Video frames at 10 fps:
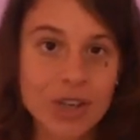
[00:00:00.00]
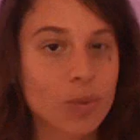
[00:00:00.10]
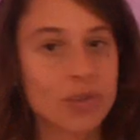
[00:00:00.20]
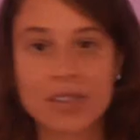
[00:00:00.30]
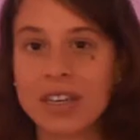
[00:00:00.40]
you
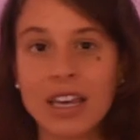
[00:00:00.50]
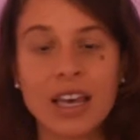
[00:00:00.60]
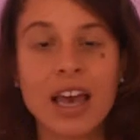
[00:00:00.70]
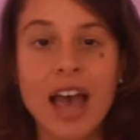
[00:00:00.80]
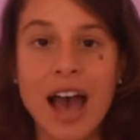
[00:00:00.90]
will
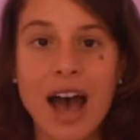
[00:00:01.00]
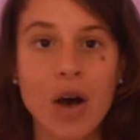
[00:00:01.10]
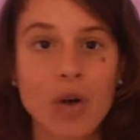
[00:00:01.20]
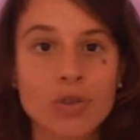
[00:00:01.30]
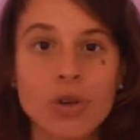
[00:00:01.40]
see
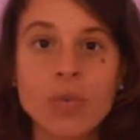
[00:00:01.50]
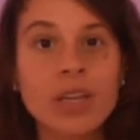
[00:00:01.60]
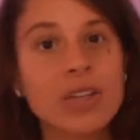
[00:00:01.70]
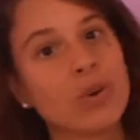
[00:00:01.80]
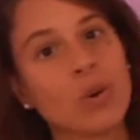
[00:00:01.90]
how so
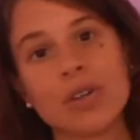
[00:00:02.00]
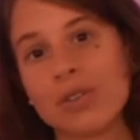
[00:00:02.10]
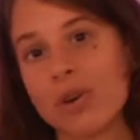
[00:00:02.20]
many doors